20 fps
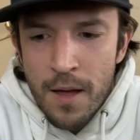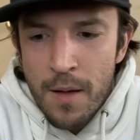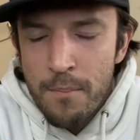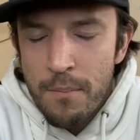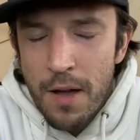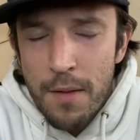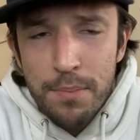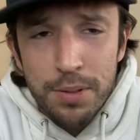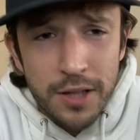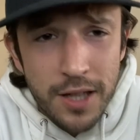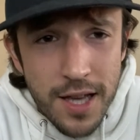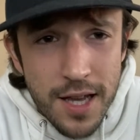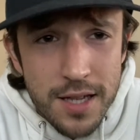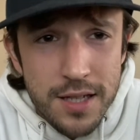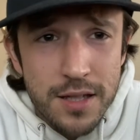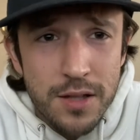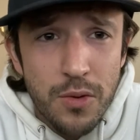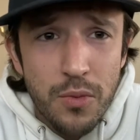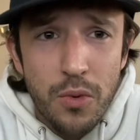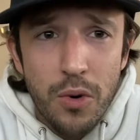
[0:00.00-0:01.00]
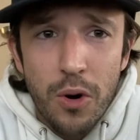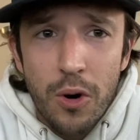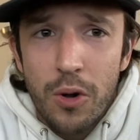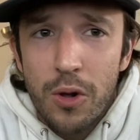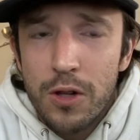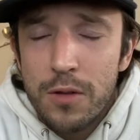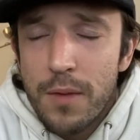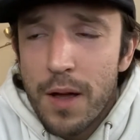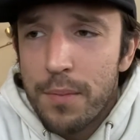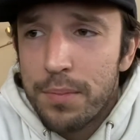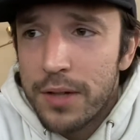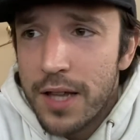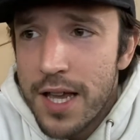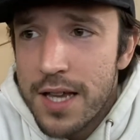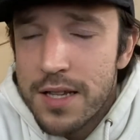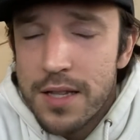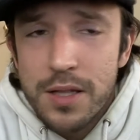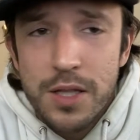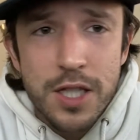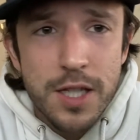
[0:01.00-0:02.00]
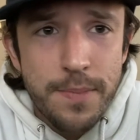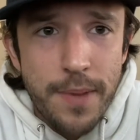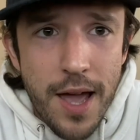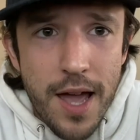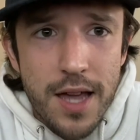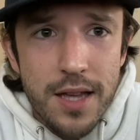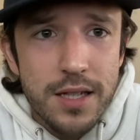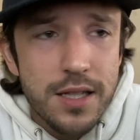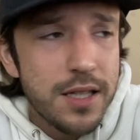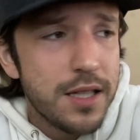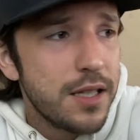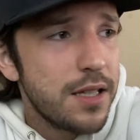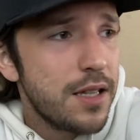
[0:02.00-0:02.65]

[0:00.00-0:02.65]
my place in the world, my place in space,